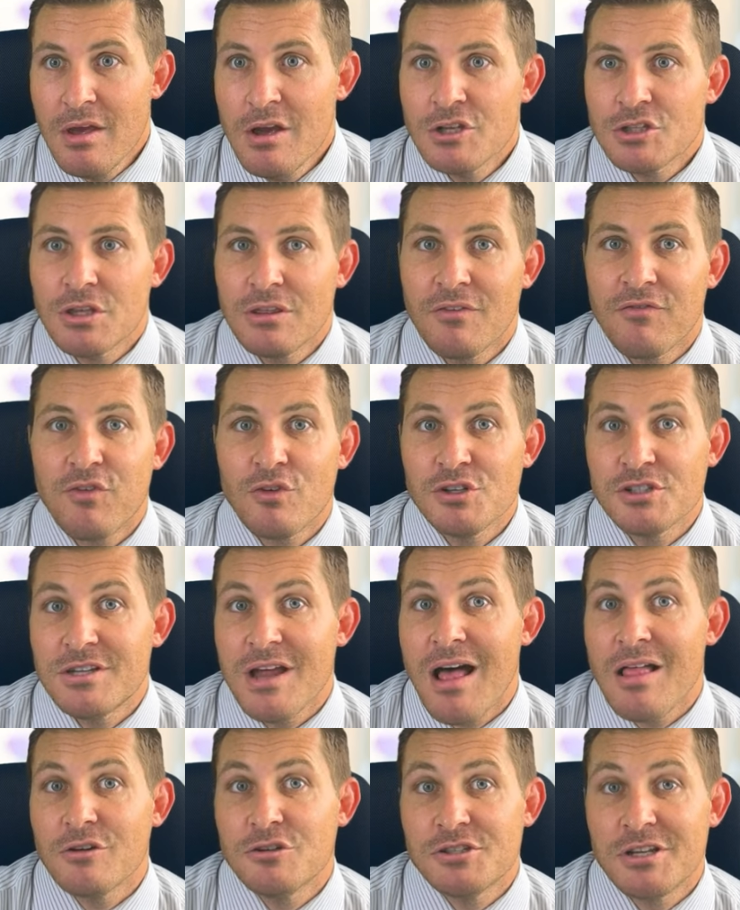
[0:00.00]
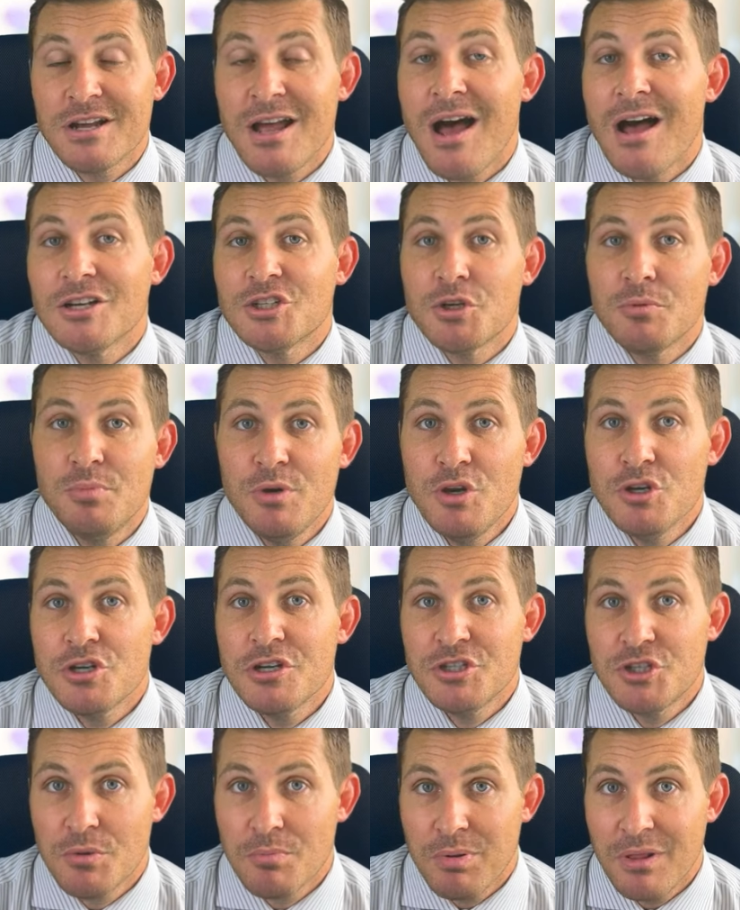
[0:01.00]
So the first dollars, the
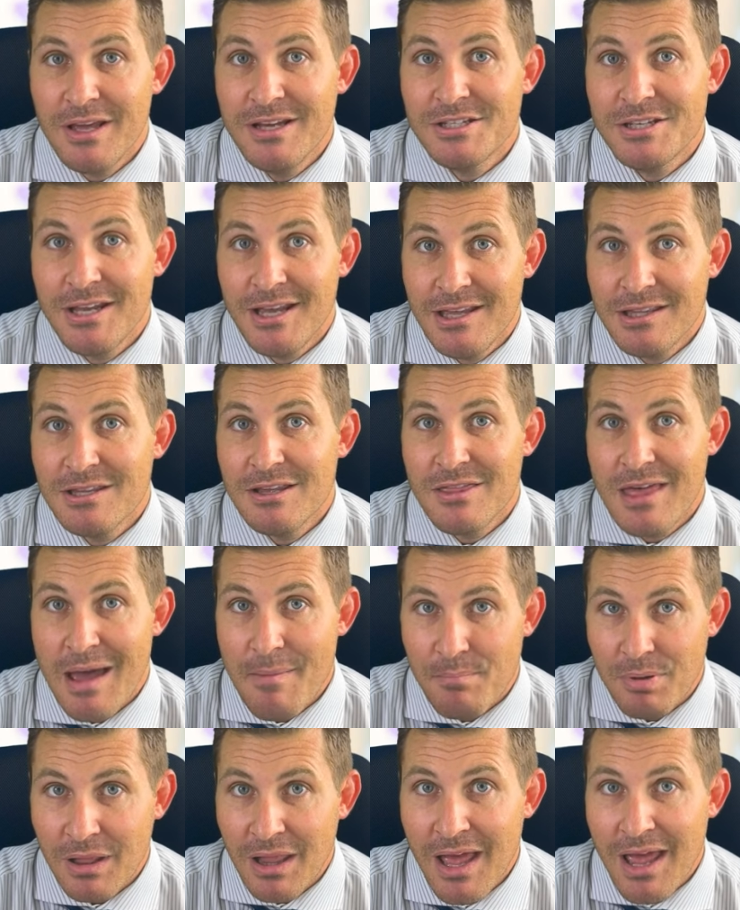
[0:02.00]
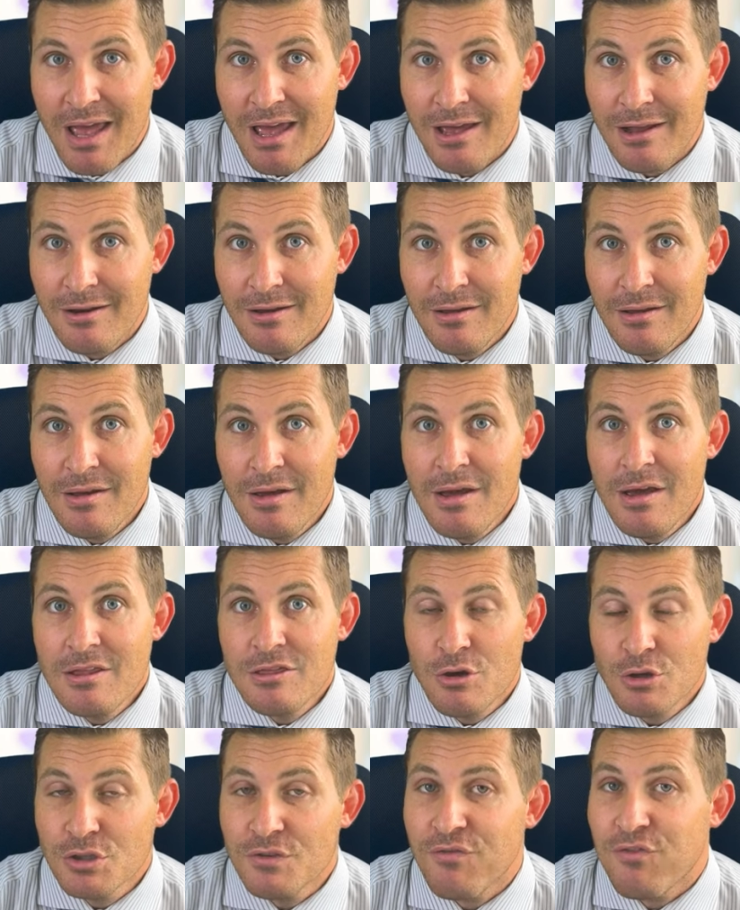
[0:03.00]
contributions you're placing into that plan,
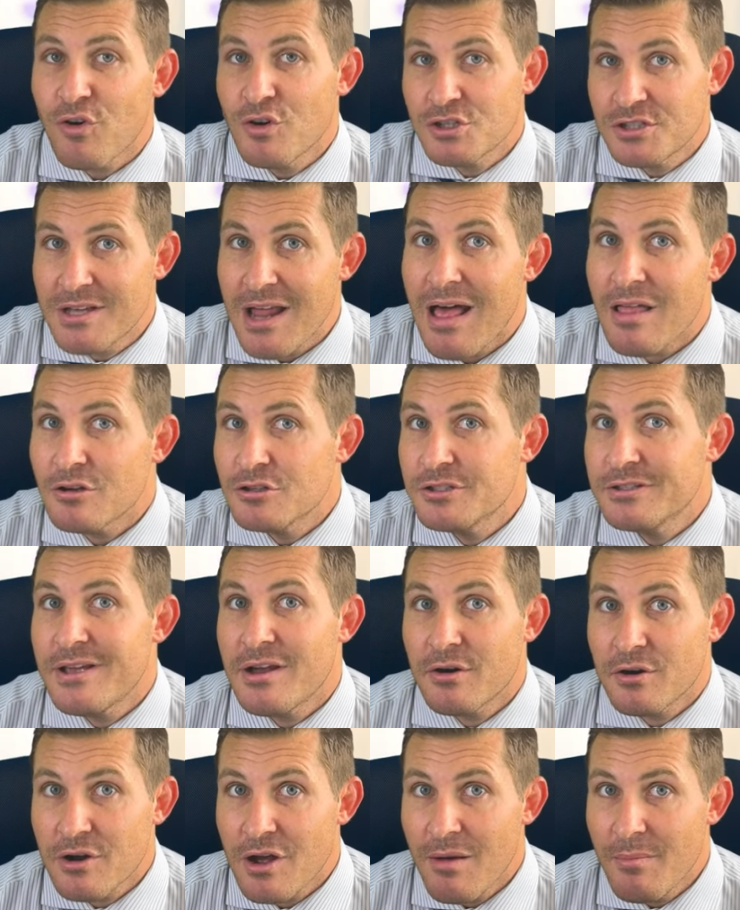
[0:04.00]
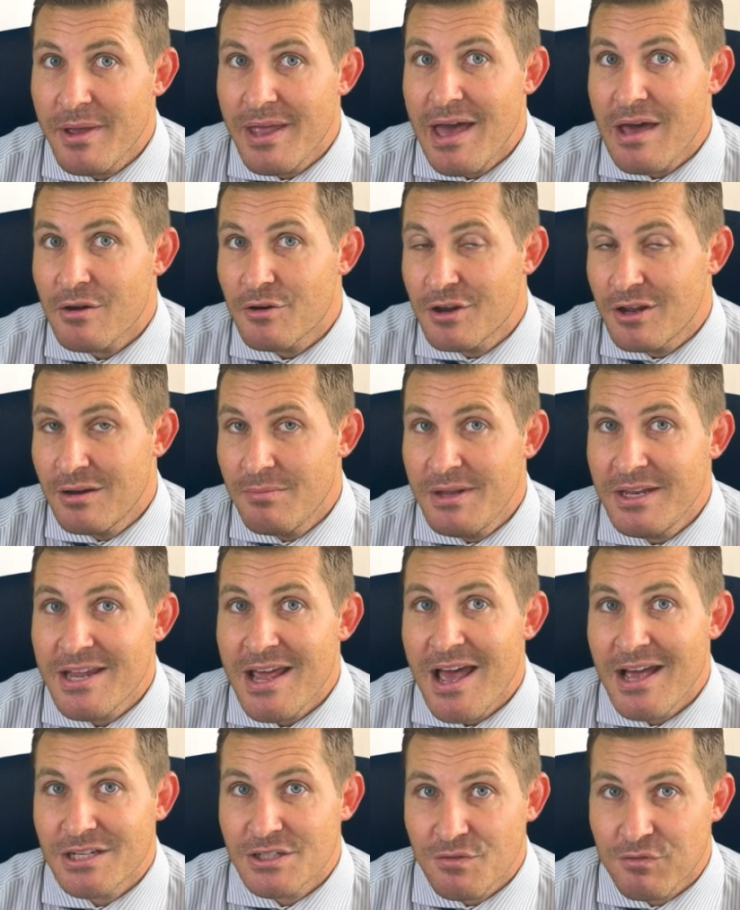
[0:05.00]
those first dollars that are coming out are going to be
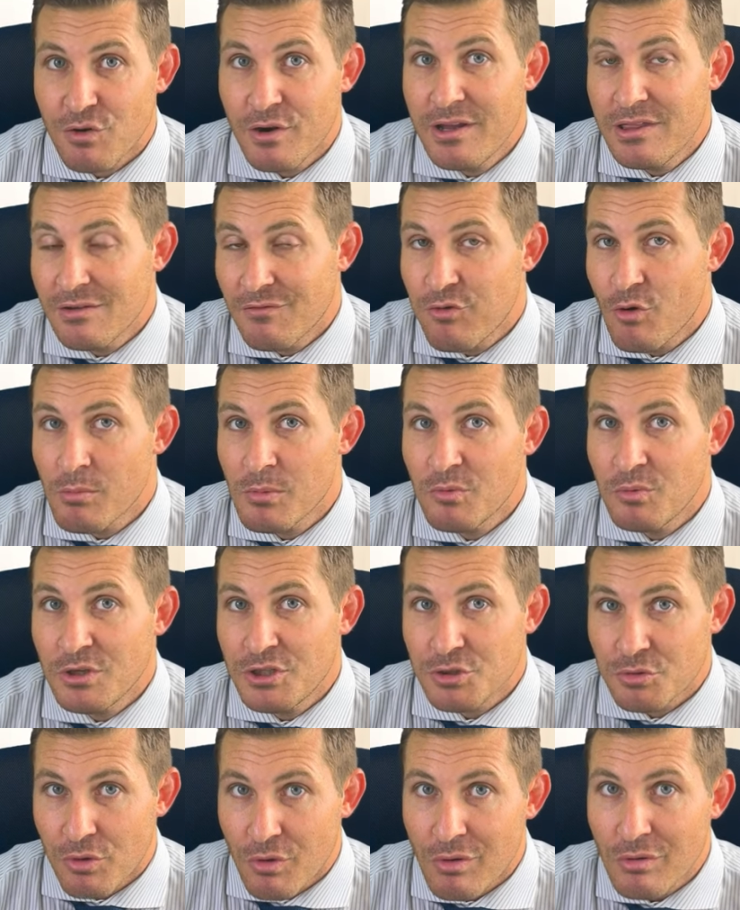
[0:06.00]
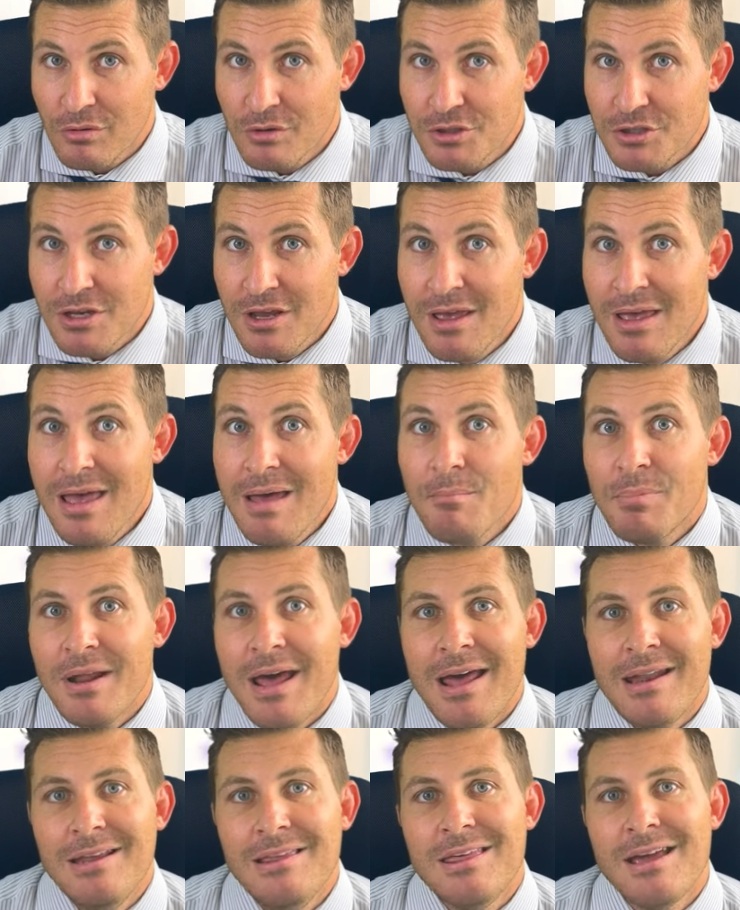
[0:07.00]
tax-free in the form of withdrawals, but
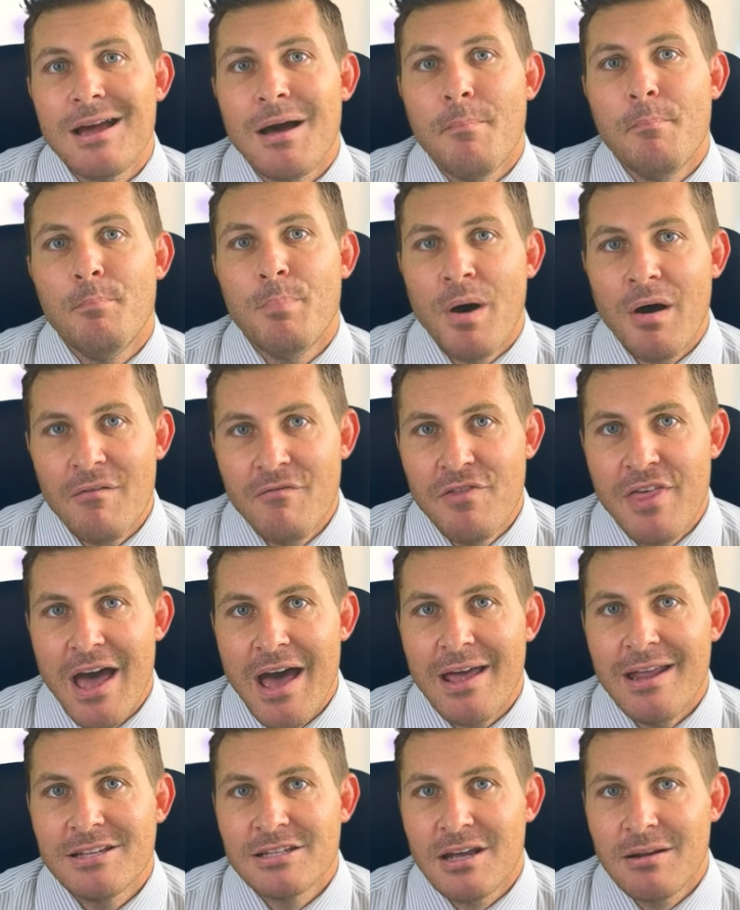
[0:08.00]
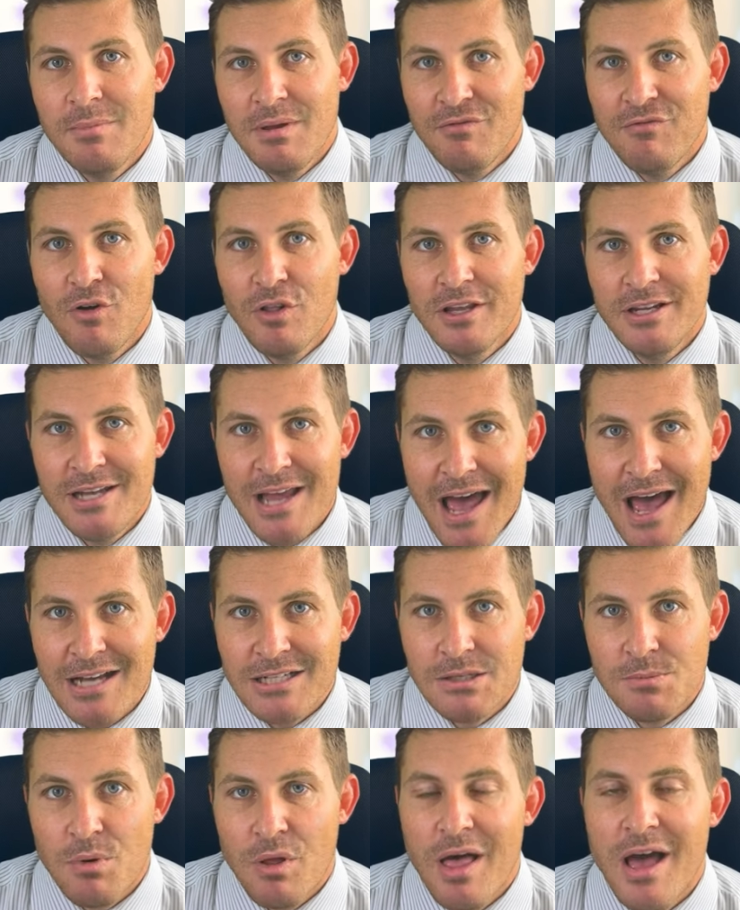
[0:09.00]
anything above that is going to be fully
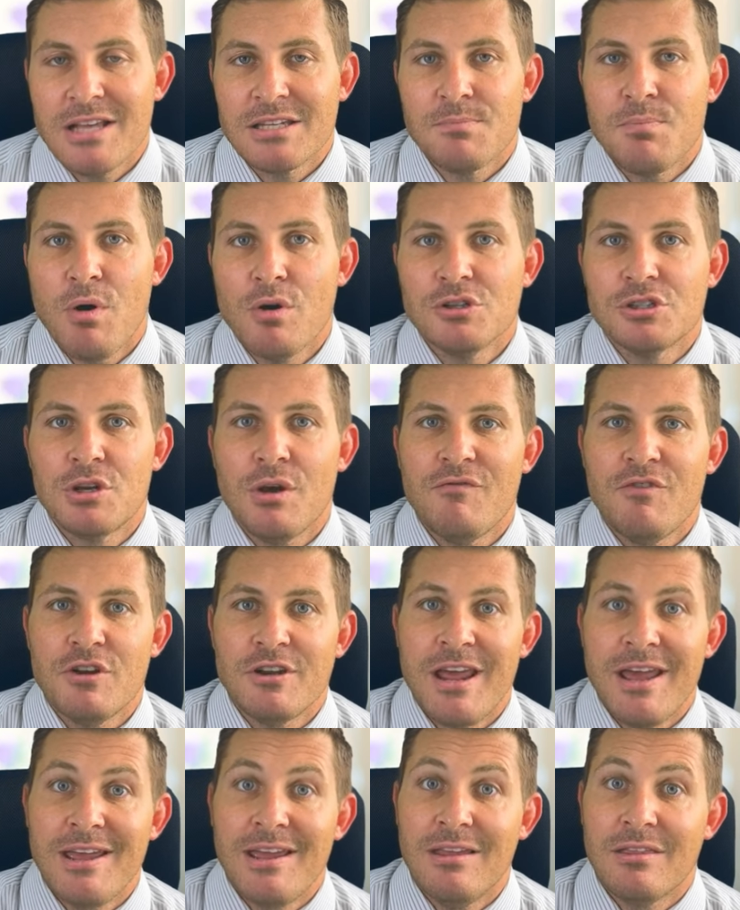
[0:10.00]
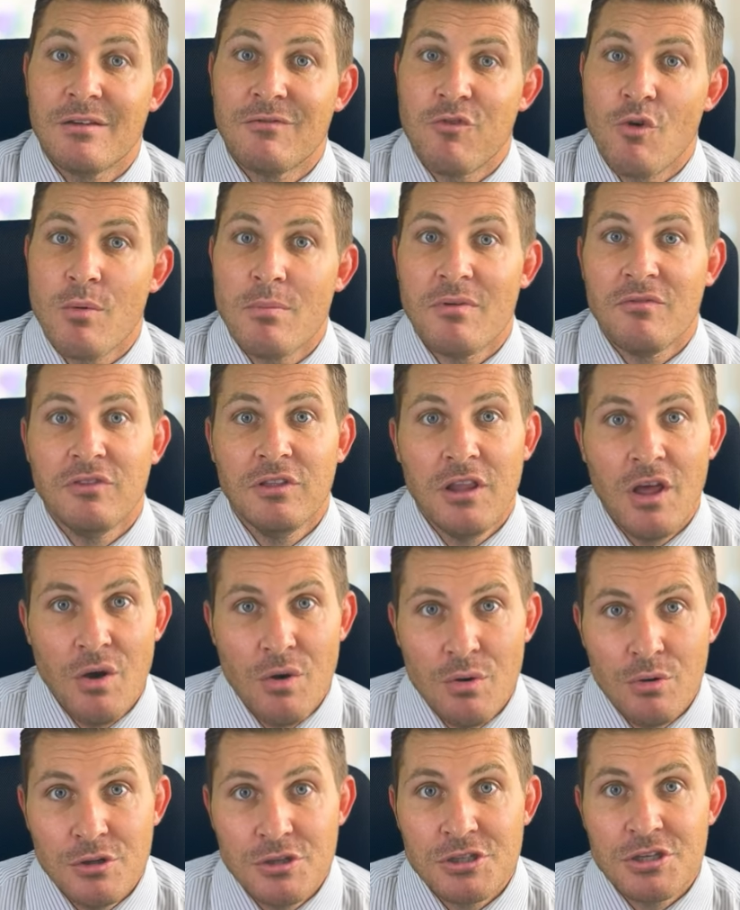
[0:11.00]
taxable, as opposed to if you're taking in the form of
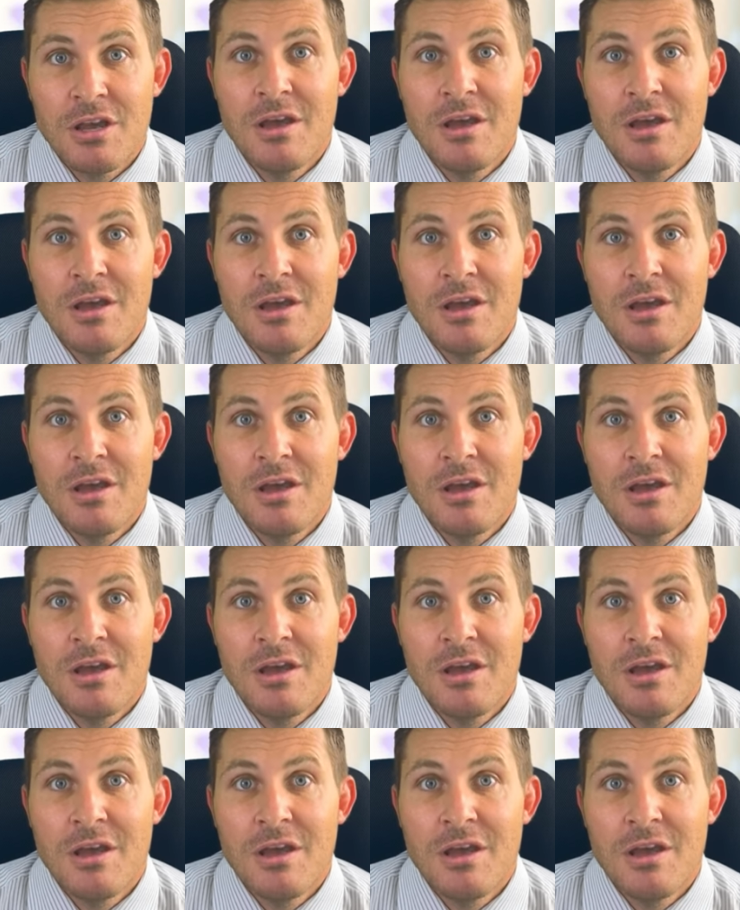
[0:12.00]
loans,